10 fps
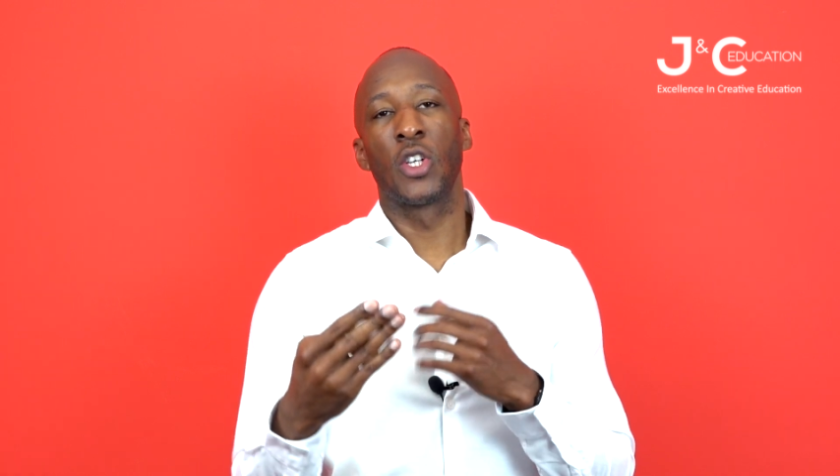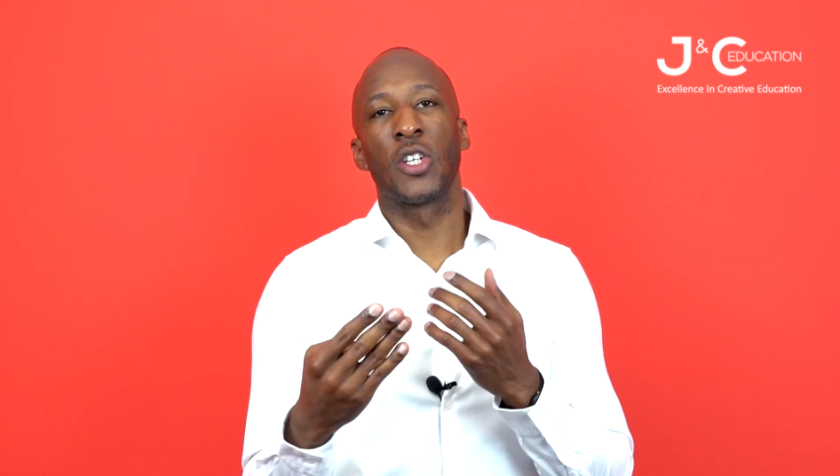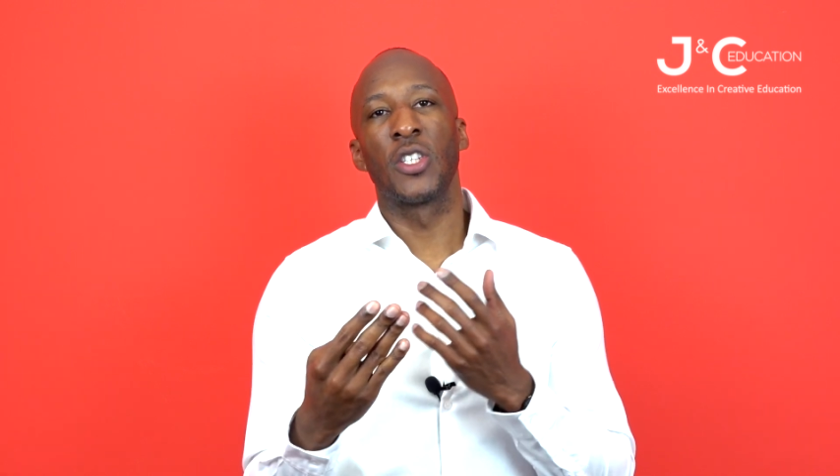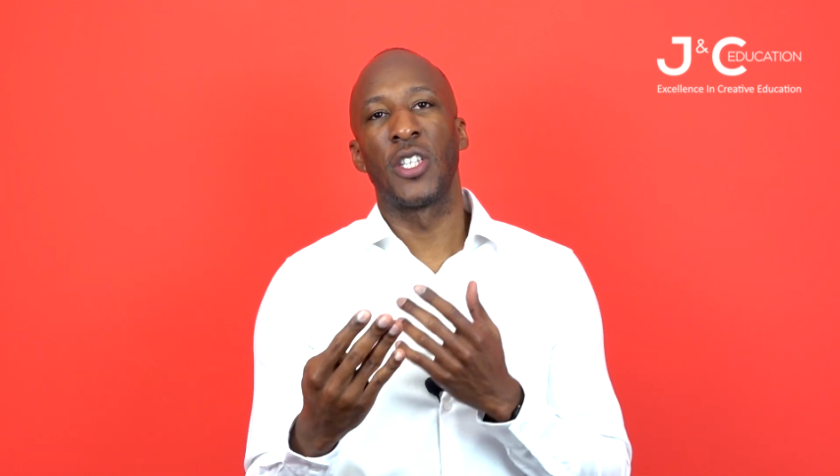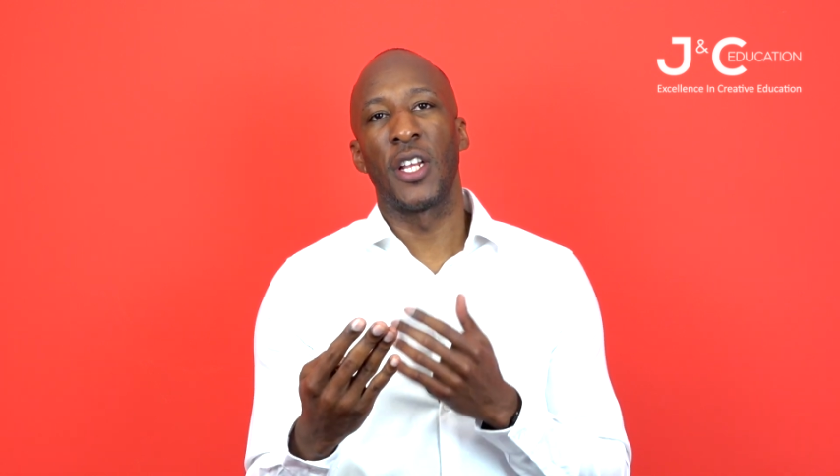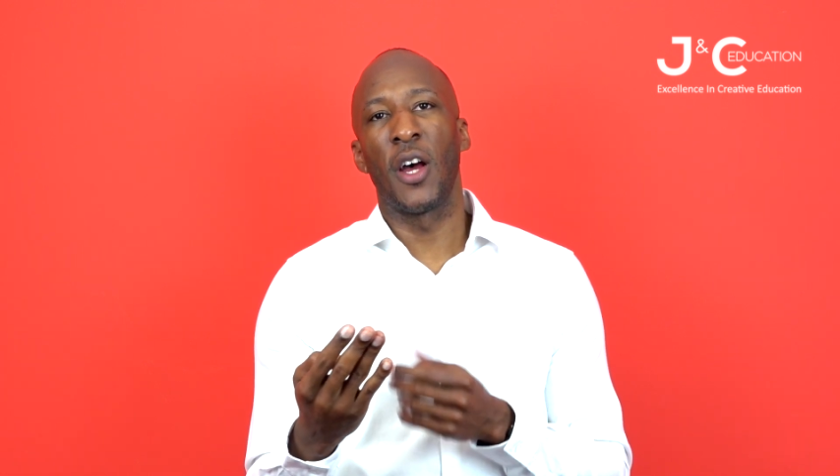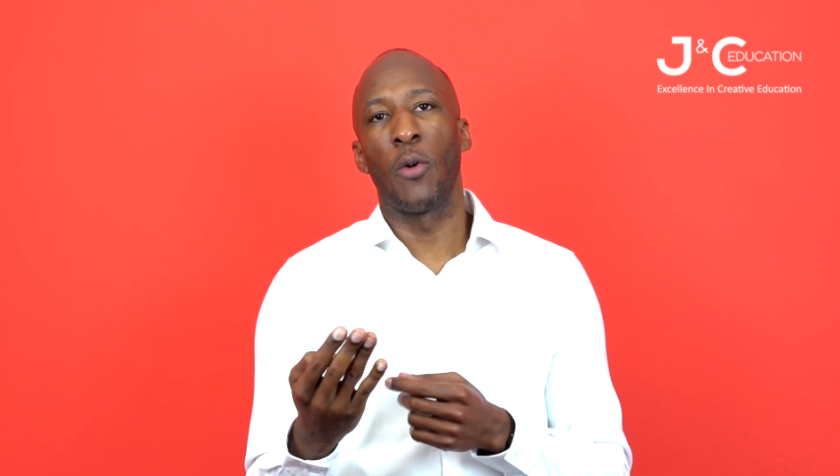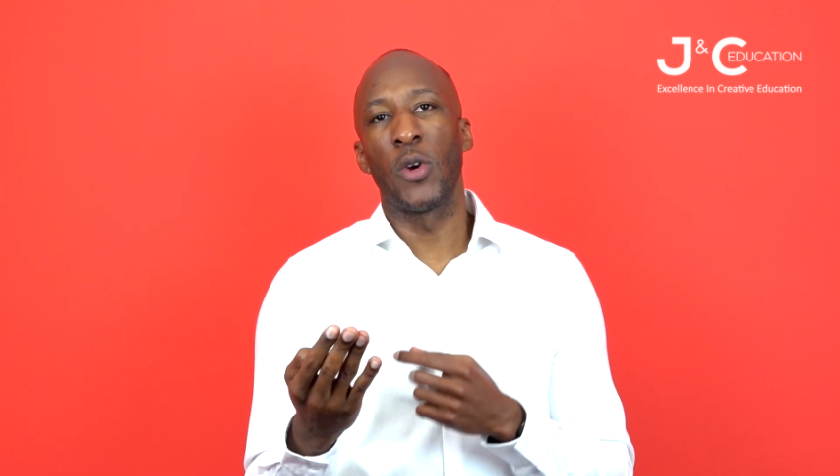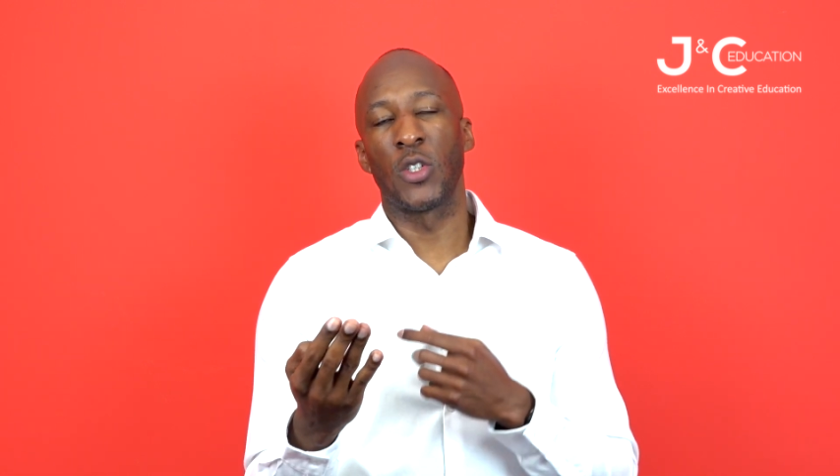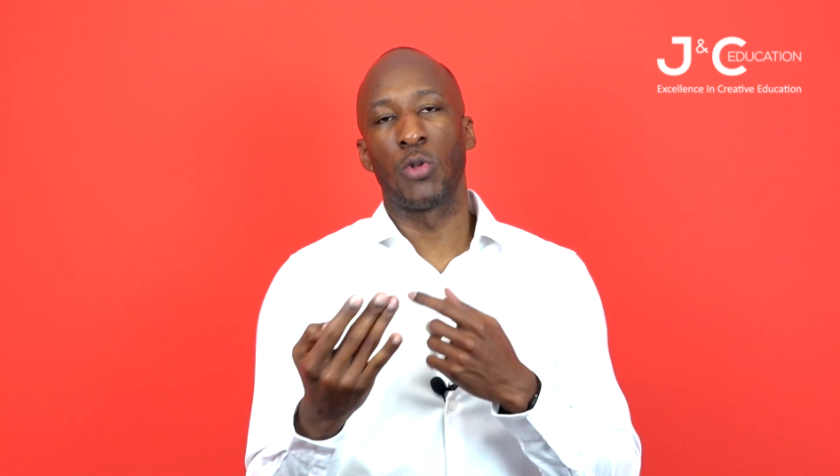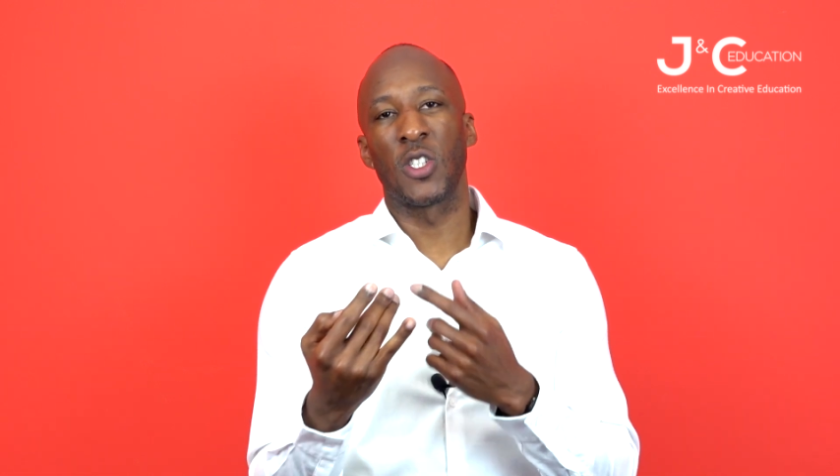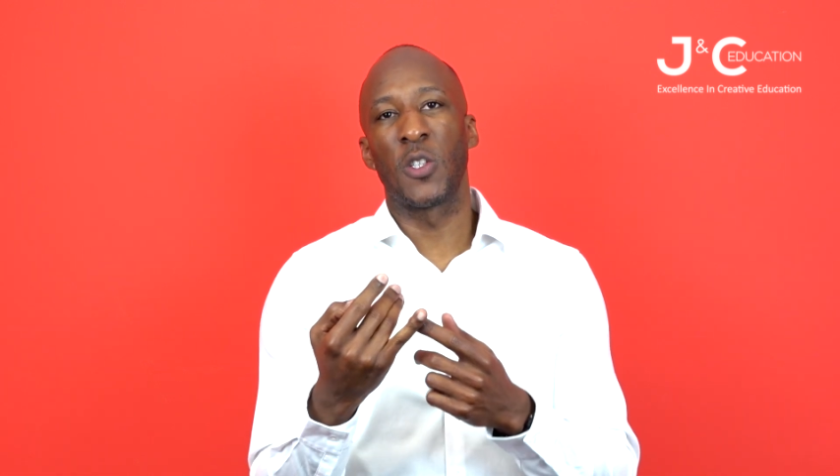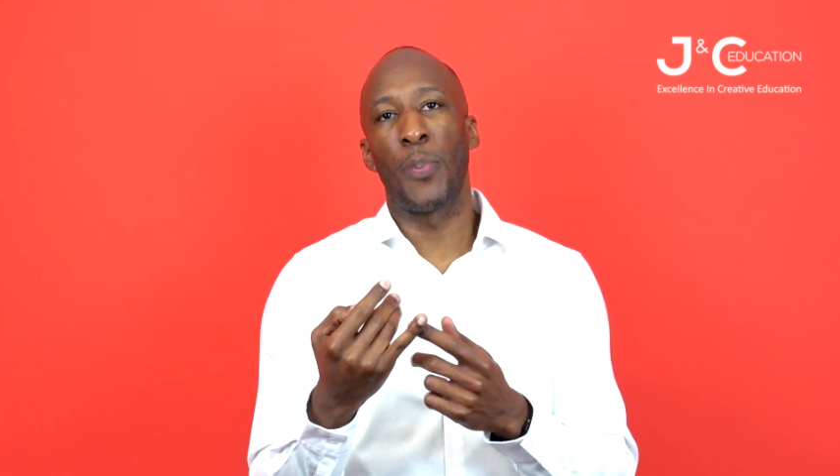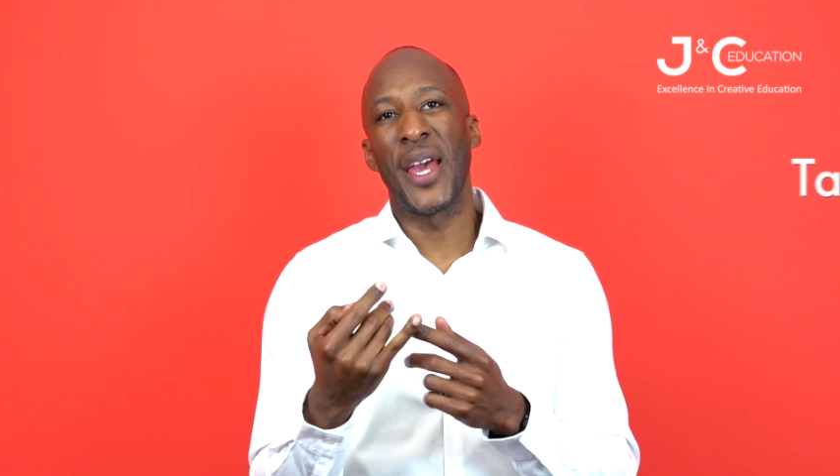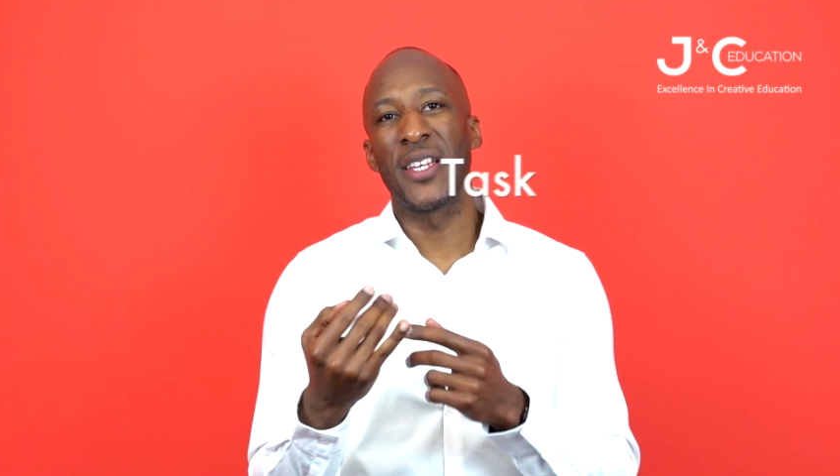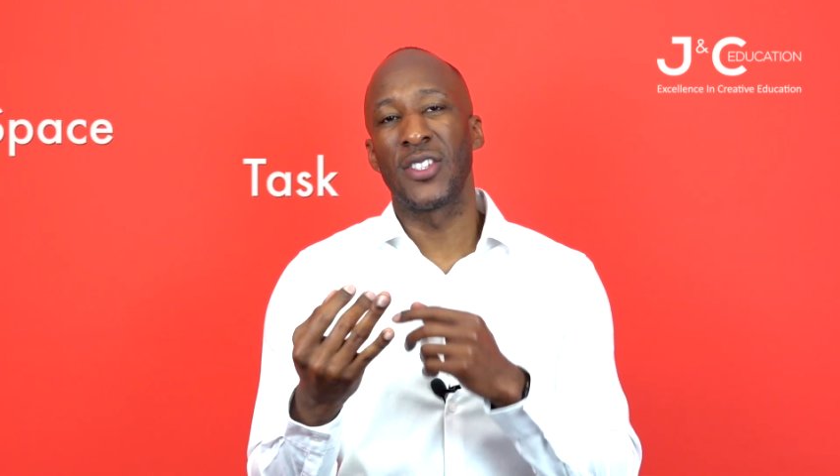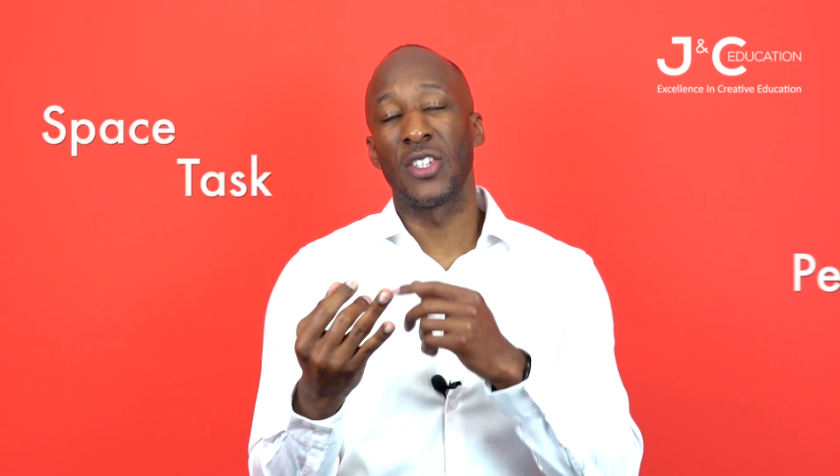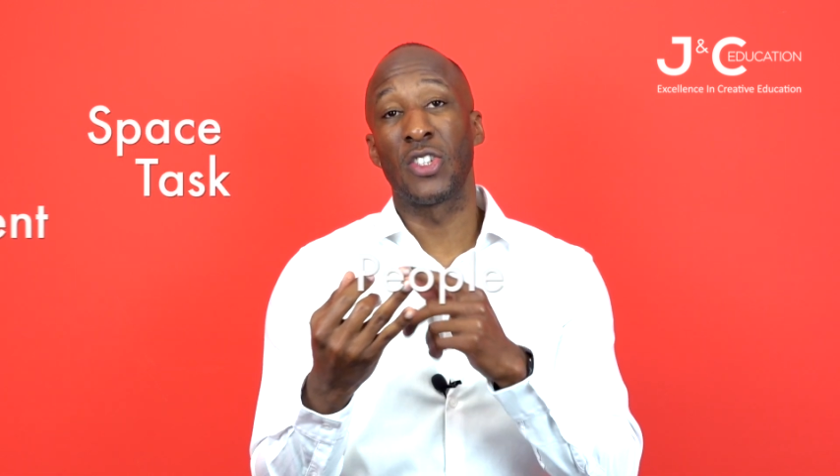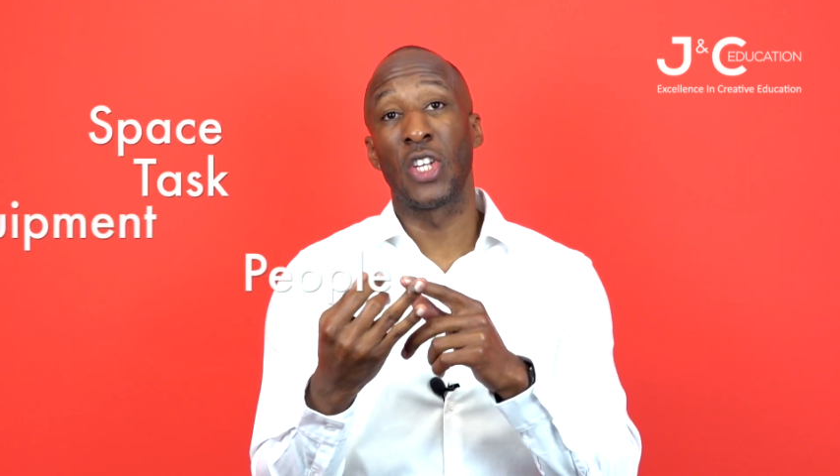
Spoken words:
to consider, which was space,